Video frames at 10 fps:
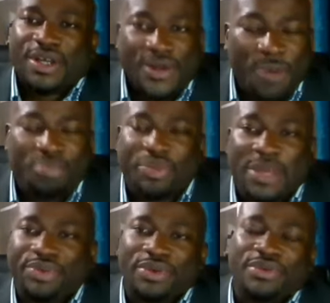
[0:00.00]
not
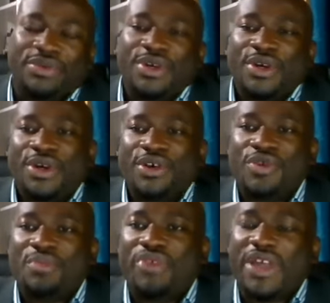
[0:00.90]
people who
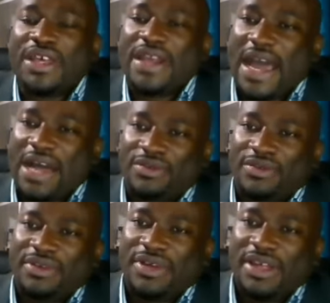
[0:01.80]
will bring you
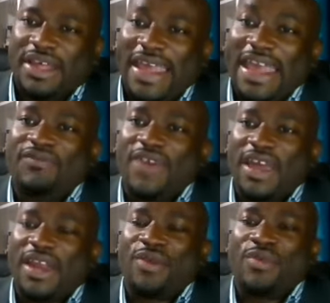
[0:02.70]
down,
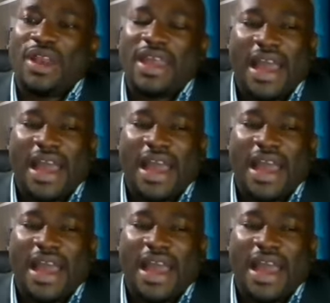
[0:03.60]
even when you